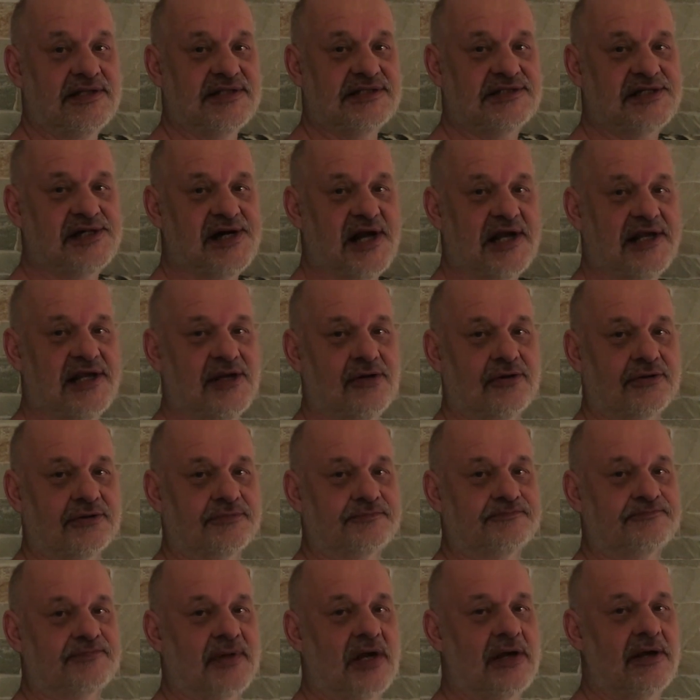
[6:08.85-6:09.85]
this
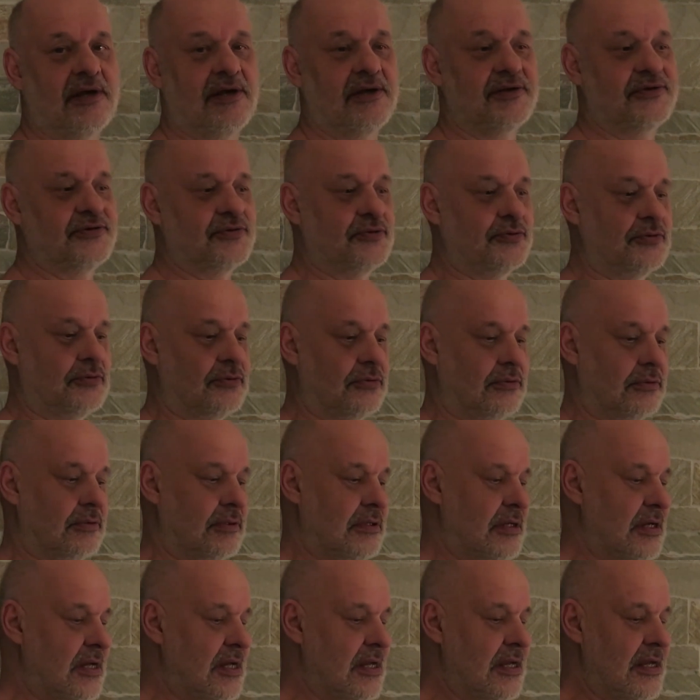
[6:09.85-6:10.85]
region
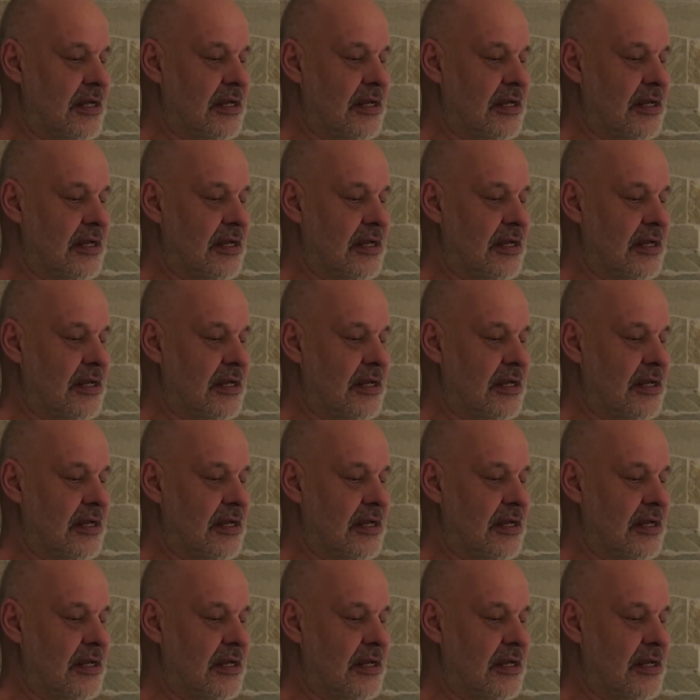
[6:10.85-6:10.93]
to